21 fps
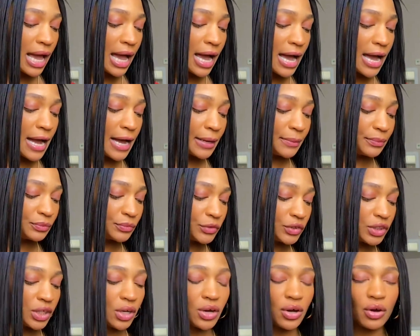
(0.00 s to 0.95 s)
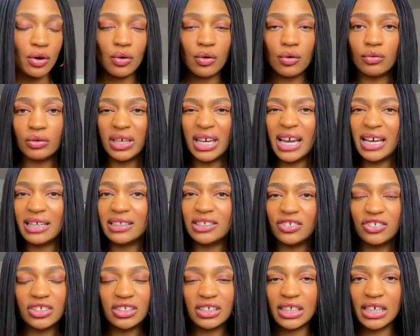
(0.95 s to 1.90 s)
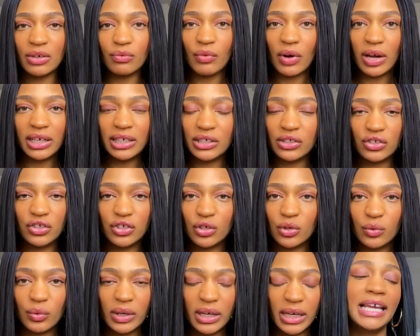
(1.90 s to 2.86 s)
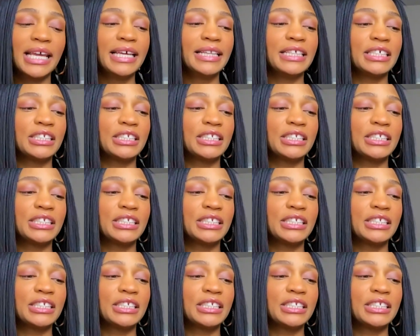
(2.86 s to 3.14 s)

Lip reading: So yeah, let's just get right into it.